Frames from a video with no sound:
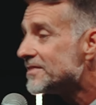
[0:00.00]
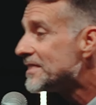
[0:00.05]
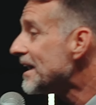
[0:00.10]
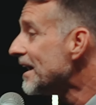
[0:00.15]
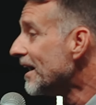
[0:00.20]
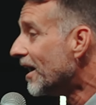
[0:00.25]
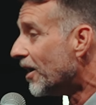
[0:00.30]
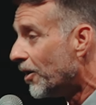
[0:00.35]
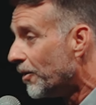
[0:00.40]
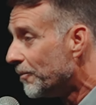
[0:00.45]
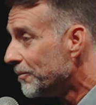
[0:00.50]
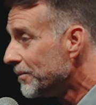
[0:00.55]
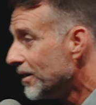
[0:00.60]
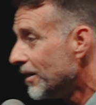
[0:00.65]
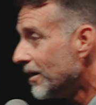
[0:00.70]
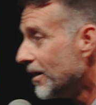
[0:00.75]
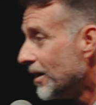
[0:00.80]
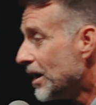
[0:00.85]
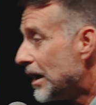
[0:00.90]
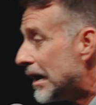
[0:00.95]
them.
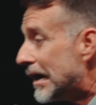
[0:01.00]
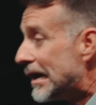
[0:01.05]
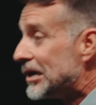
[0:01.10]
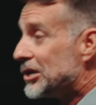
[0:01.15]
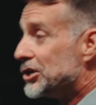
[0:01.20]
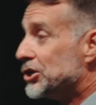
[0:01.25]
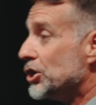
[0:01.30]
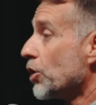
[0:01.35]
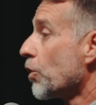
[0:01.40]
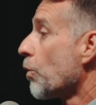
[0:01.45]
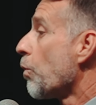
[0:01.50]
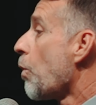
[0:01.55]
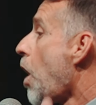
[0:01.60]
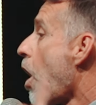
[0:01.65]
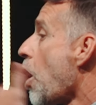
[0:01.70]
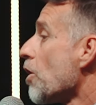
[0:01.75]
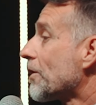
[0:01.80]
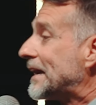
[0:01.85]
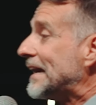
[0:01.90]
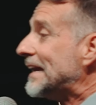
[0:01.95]
You're
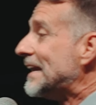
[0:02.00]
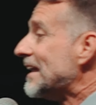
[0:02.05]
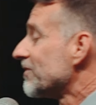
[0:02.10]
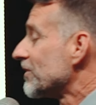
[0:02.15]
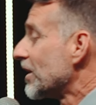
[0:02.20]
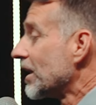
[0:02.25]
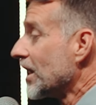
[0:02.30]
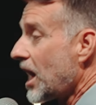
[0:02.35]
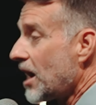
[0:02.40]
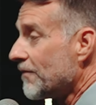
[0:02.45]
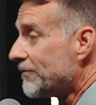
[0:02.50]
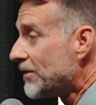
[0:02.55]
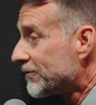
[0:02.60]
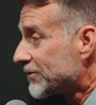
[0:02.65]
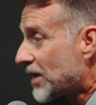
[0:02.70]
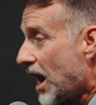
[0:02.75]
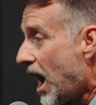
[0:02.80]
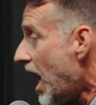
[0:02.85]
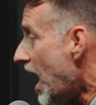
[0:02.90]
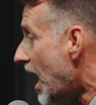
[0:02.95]
walking in the love of
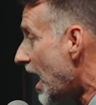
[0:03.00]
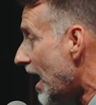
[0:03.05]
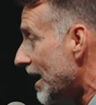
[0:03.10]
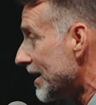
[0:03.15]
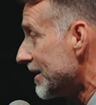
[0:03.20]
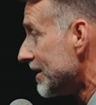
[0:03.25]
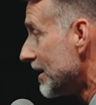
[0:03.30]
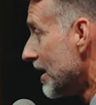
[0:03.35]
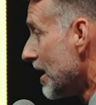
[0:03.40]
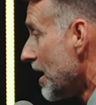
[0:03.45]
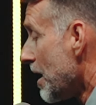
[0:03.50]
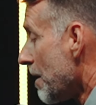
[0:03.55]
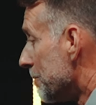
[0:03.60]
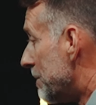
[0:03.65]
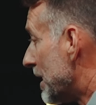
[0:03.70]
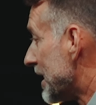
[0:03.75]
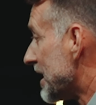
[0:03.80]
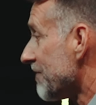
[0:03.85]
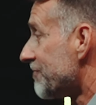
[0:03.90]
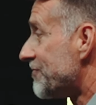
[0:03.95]
God.
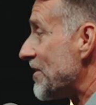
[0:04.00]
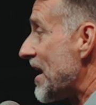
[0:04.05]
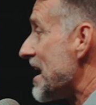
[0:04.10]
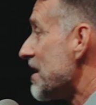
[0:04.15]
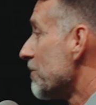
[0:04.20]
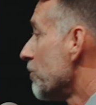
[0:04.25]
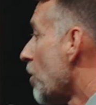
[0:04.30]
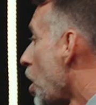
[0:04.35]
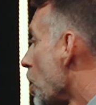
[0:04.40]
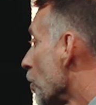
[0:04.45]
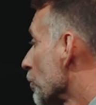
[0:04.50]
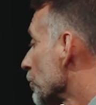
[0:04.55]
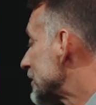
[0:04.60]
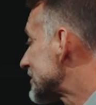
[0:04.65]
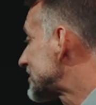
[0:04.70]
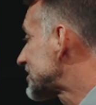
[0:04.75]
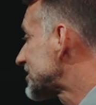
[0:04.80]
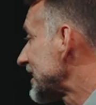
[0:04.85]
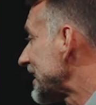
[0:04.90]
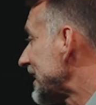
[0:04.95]
But if they won't
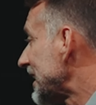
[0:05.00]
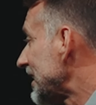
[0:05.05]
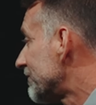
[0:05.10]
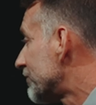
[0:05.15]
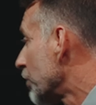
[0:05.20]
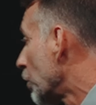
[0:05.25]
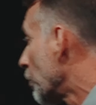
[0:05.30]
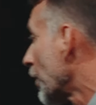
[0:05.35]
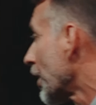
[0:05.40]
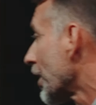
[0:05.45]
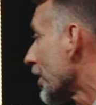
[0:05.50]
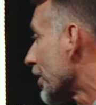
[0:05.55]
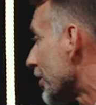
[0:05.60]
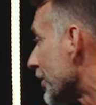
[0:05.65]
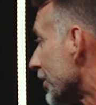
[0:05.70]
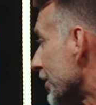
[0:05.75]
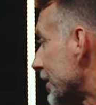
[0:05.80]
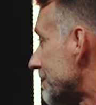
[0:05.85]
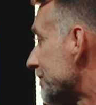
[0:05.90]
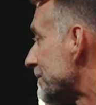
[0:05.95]
receive the
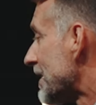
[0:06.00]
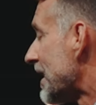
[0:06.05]
word,